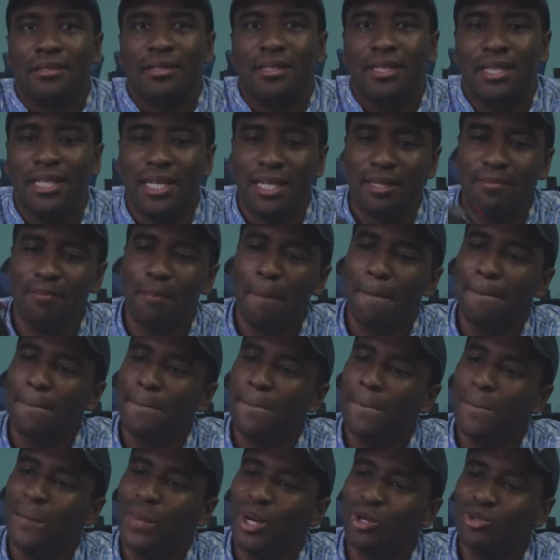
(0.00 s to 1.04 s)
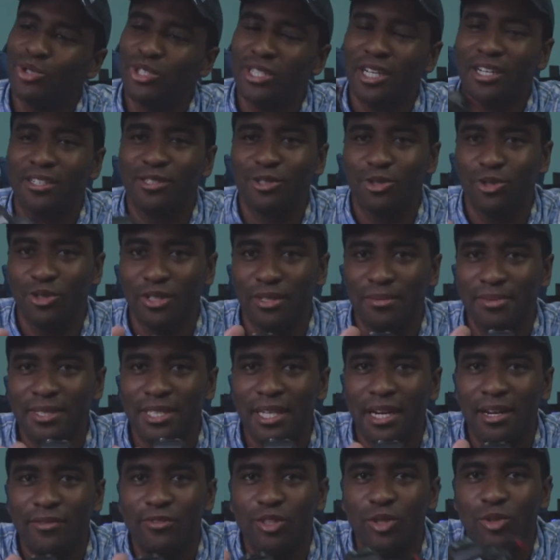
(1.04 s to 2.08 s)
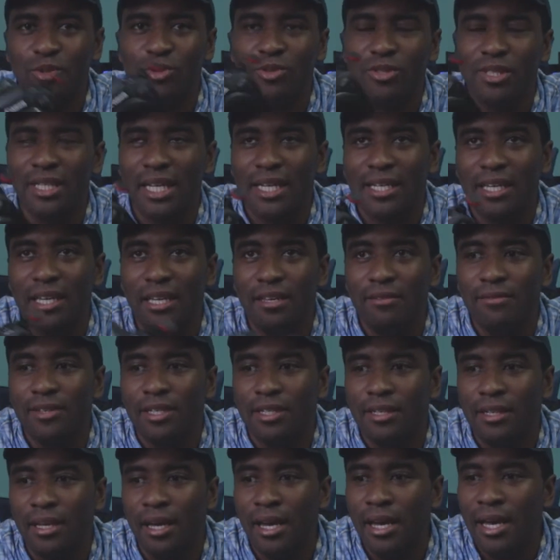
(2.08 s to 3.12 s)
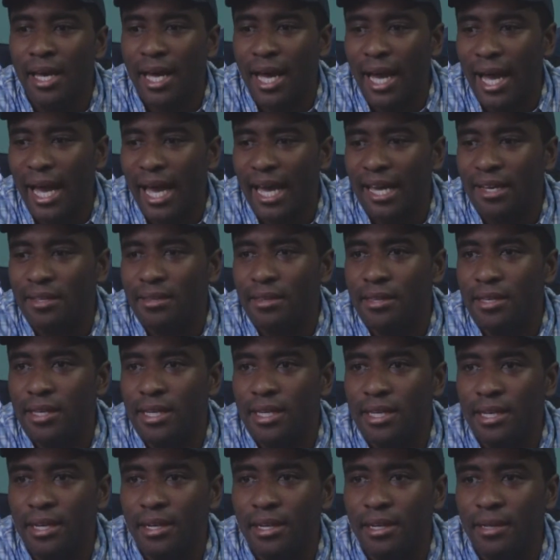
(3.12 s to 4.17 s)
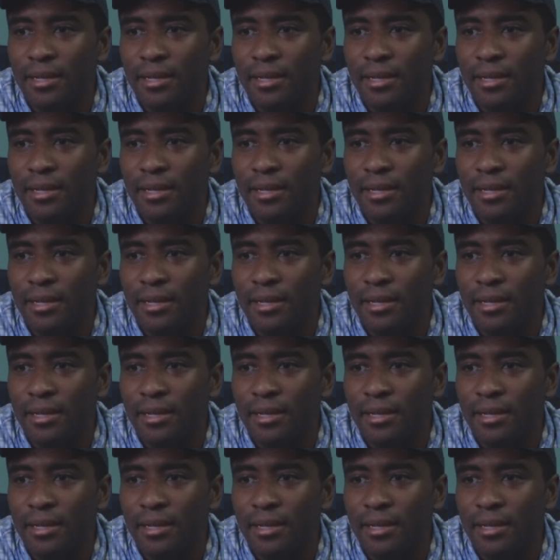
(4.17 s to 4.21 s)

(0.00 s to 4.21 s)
than most other grips that I've used. Like even I had the